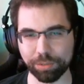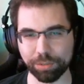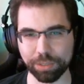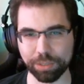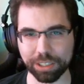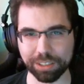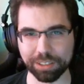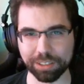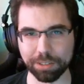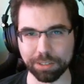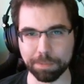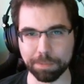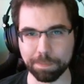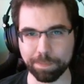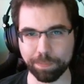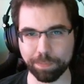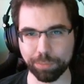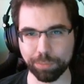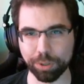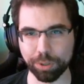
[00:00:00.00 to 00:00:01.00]
We can
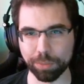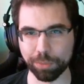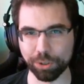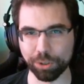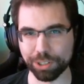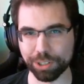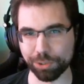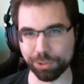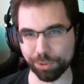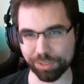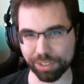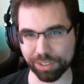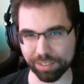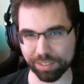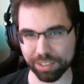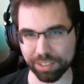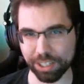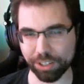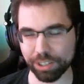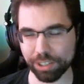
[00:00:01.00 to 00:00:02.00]
put more interesting
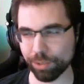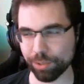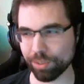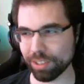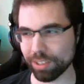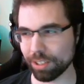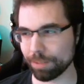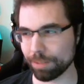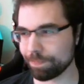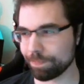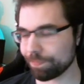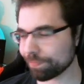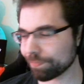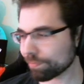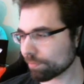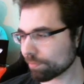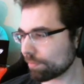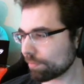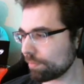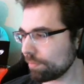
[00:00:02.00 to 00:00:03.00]
scenarios in.
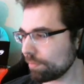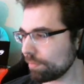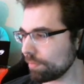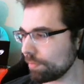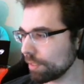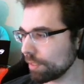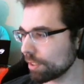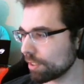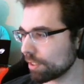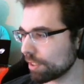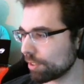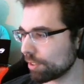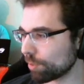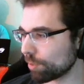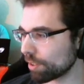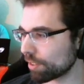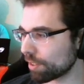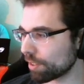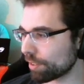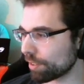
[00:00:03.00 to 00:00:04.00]
And
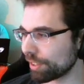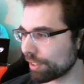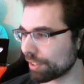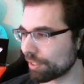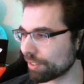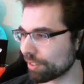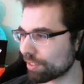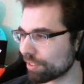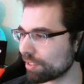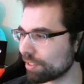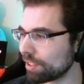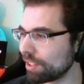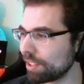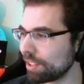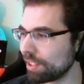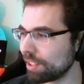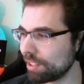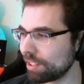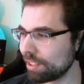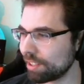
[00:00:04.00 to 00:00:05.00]
one of the things
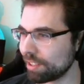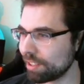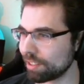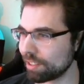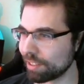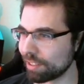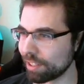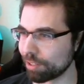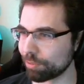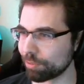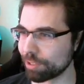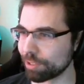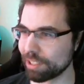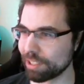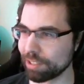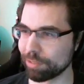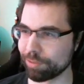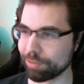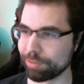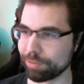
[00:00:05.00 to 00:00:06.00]
that we
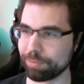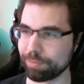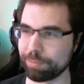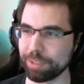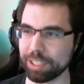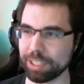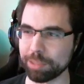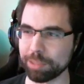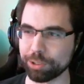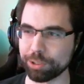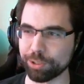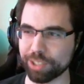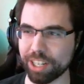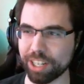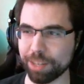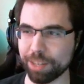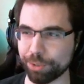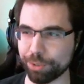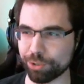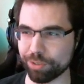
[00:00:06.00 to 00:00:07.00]
have been able to
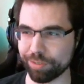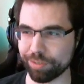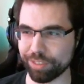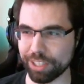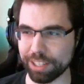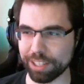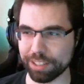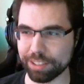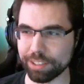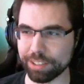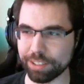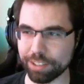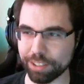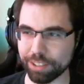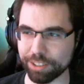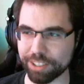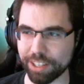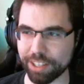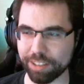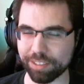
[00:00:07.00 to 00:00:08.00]
accomplish with that in
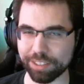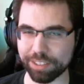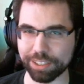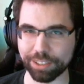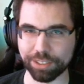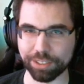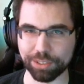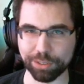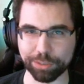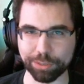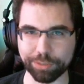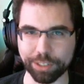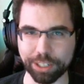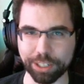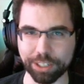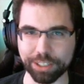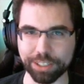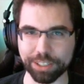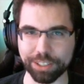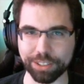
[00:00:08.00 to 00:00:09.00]
our testing so
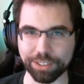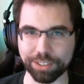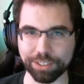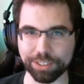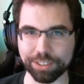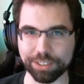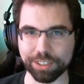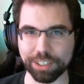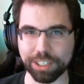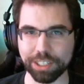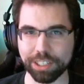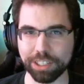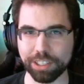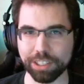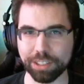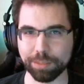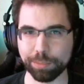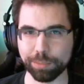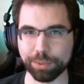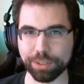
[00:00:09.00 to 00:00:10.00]
far is
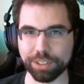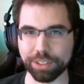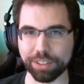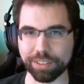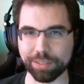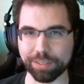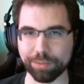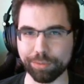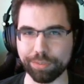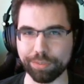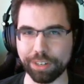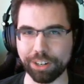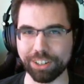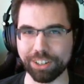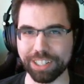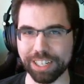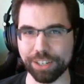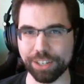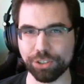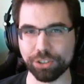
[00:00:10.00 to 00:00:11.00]
putting some
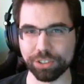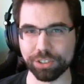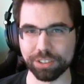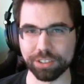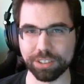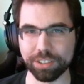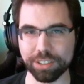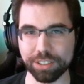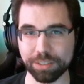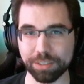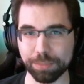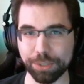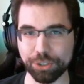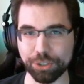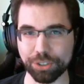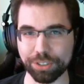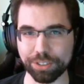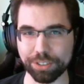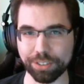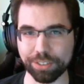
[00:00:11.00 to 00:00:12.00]
variation in
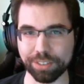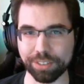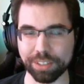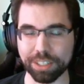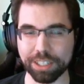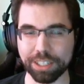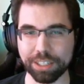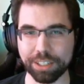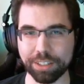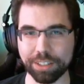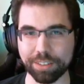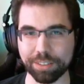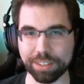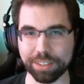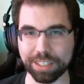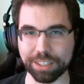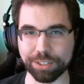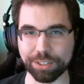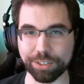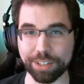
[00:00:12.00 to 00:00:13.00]
missions so
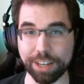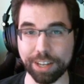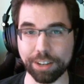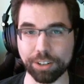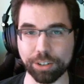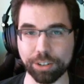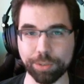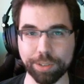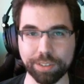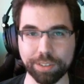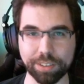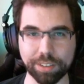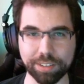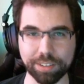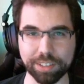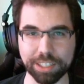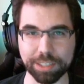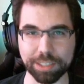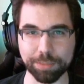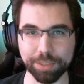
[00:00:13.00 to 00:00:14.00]
that they're not always the
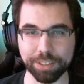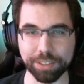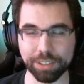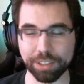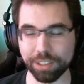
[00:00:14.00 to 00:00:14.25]
same.